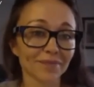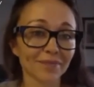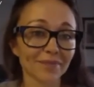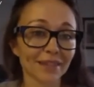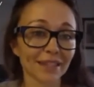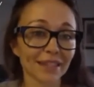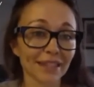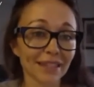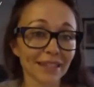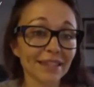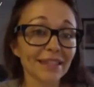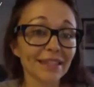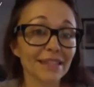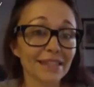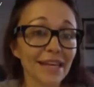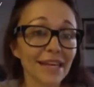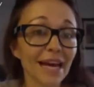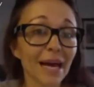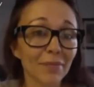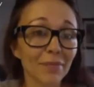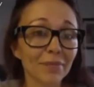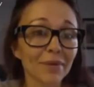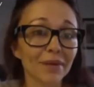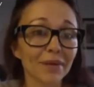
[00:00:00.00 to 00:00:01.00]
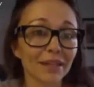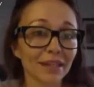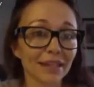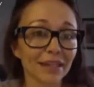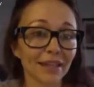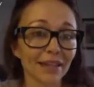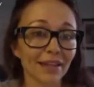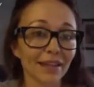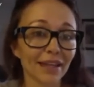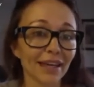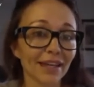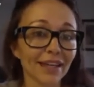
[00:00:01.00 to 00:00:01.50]
It is happening.
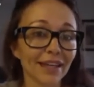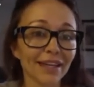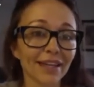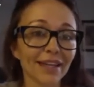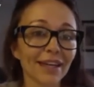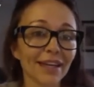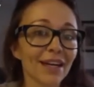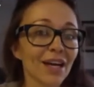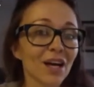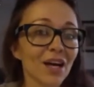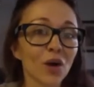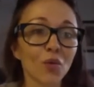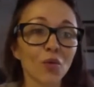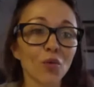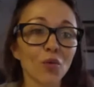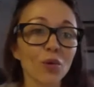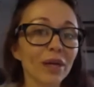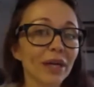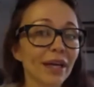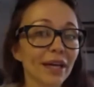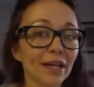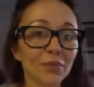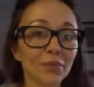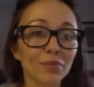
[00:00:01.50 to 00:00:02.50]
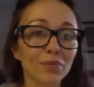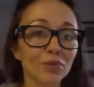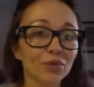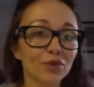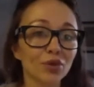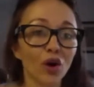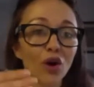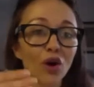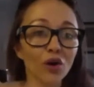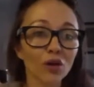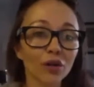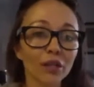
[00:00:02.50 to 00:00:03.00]
Like, we can put
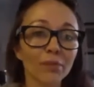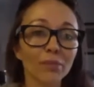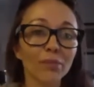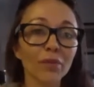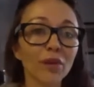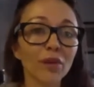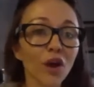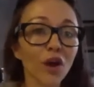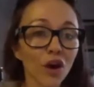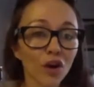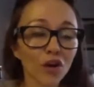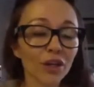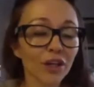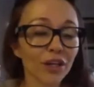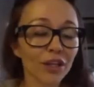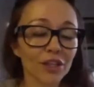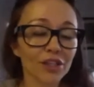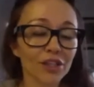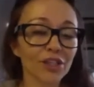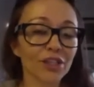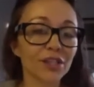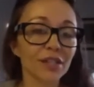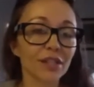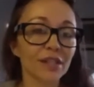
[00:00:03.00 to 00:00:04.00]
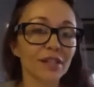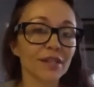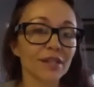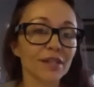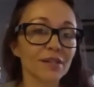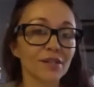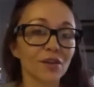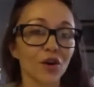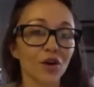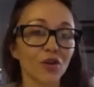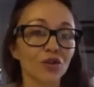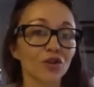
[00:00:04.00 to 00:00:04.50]
all the
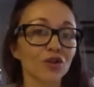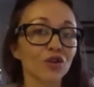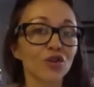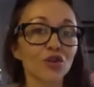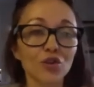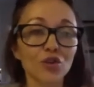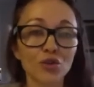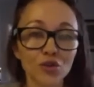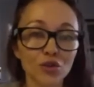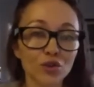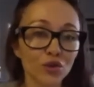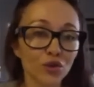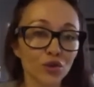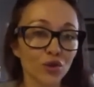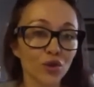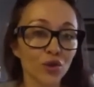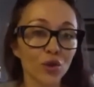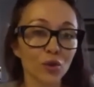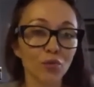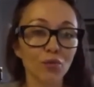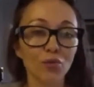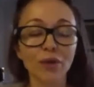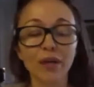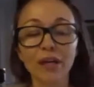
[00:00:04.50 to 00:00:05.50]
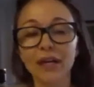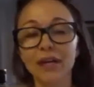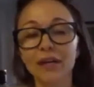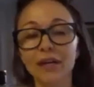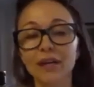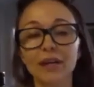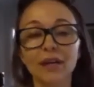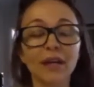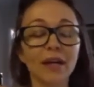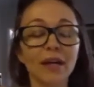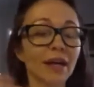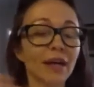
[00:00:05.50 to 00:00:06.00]
blockages on YouTube. We
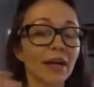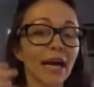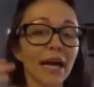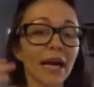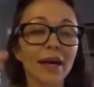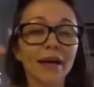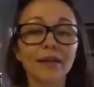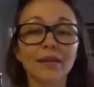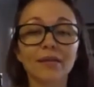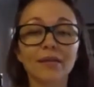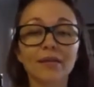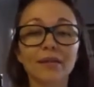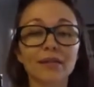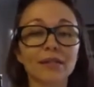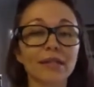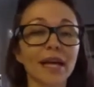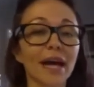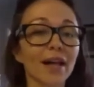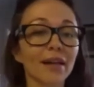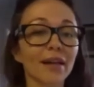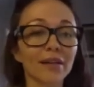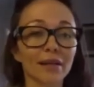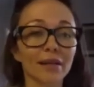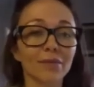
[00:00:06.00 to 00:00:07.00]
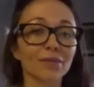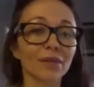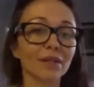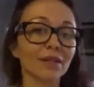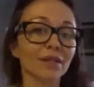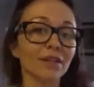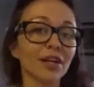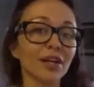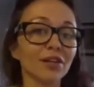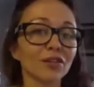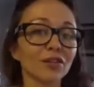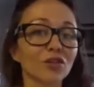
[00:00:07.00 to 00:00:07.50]
can tell them that
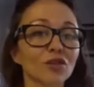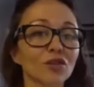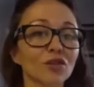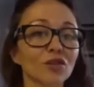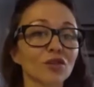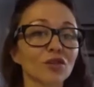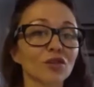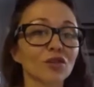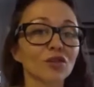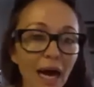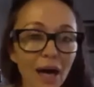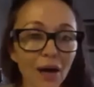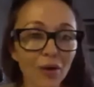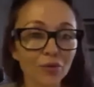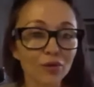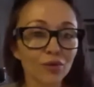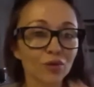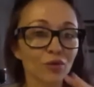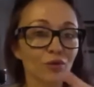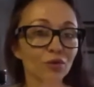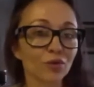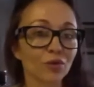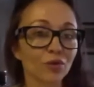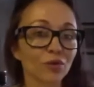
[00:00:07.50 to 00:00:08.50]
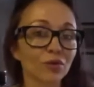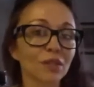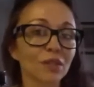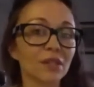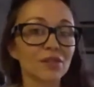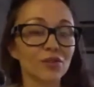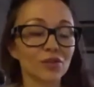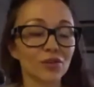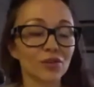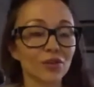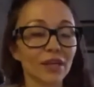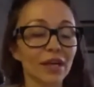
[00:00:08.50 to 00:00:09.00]
they are not allowed to do
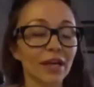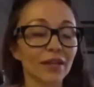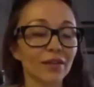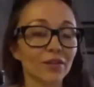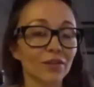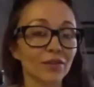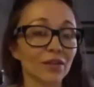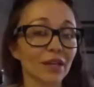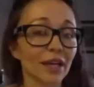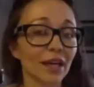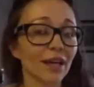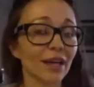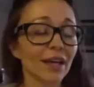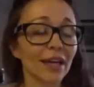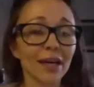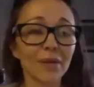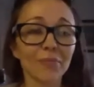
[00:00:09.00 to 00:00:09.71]
this or that or that.